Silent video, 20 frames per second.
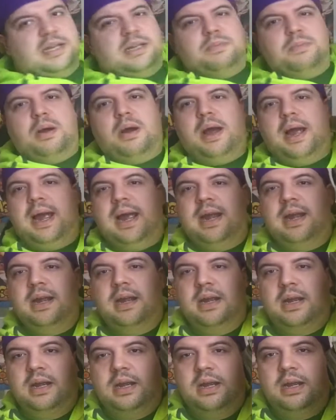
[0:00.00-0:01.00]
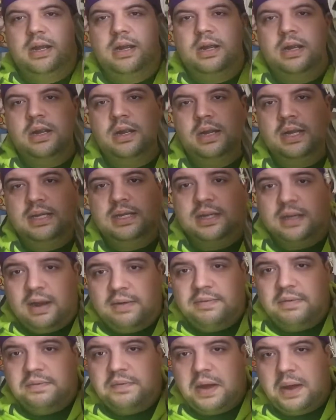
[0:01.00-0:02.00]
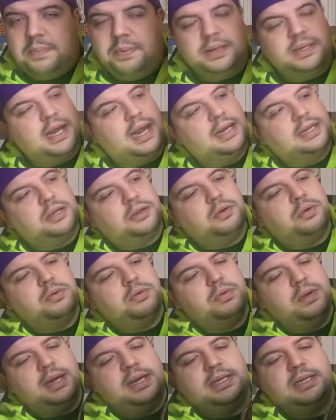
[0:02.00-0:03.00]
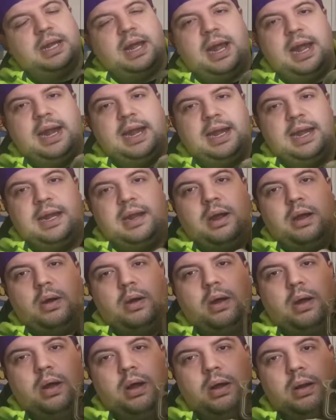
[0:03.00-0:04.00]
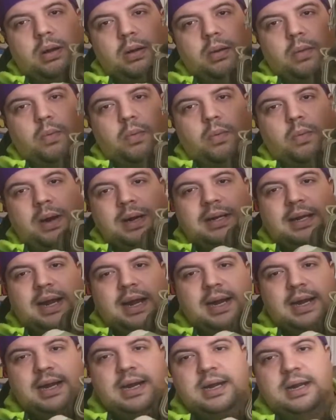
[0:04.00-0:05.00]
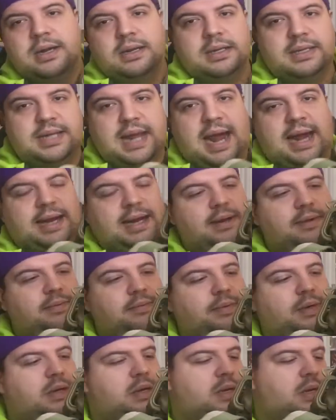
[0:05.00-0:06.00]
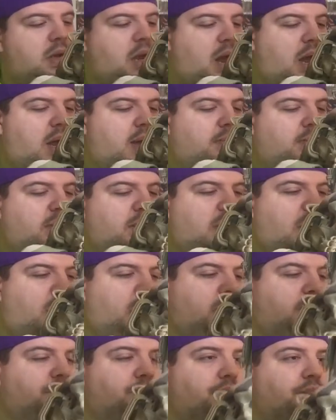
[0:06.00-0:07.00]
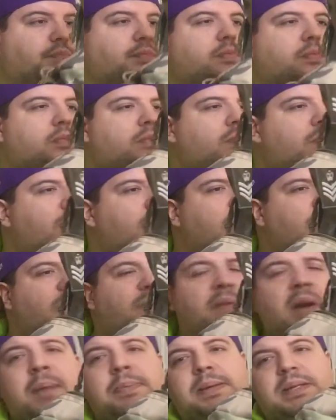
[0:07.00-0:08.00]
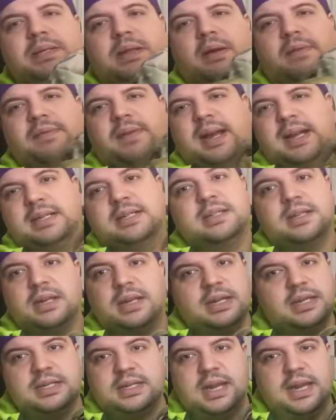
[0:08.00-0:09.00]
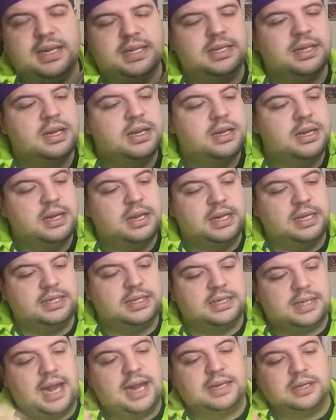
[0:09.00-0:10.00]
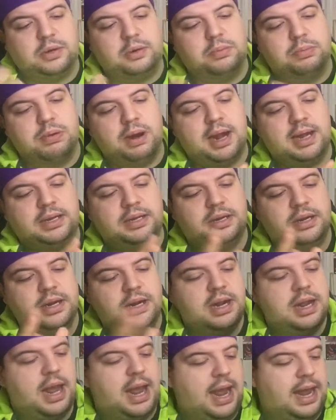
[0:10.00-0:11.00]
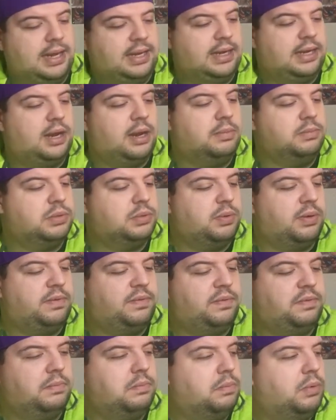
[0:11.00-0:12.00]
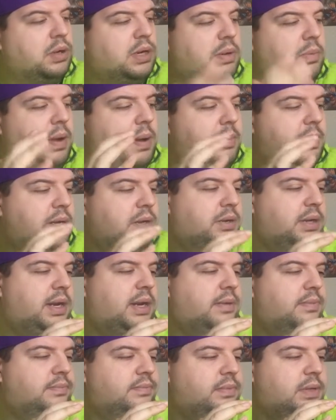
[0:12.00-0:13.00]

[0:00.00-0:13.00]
is it's another Viper Tactical. It's a 1-day sack. So Viper stuff, as it says, is a tactical brand, and it comes with molly webbing on it.